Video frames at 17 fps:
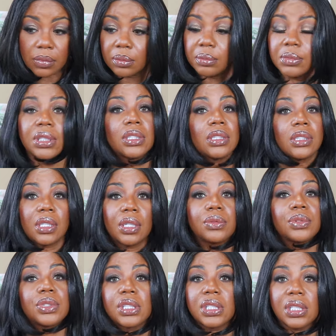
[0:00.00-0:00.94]
But
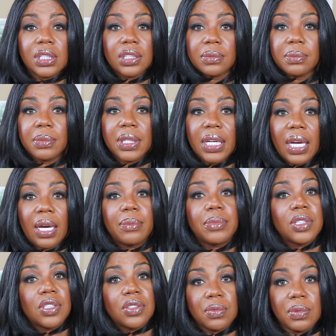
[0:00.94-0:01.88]
don't judge me.
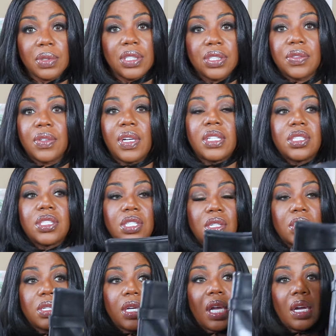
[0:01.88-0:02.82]
I'm just really trying to
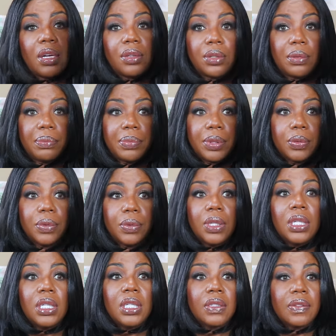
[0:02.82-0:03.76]
show y'all the boot.
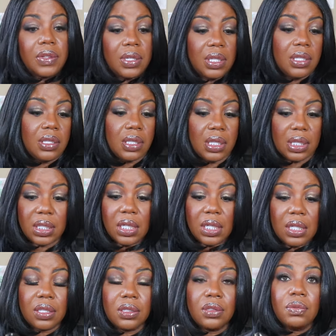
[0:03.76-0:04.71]
This to
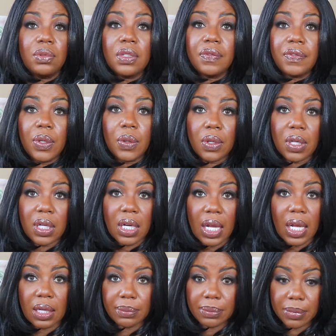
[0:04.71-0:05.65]
get a
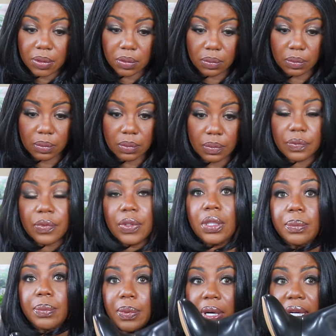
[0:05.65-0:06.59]
$2,400 boot
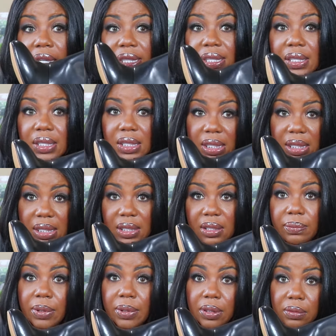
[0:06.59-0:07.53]
for the price of these
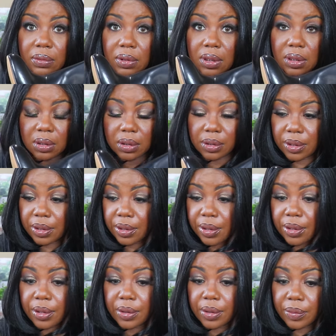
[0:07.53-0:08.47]
boots,
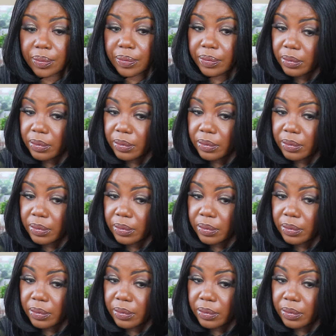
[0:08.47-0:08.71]
girl.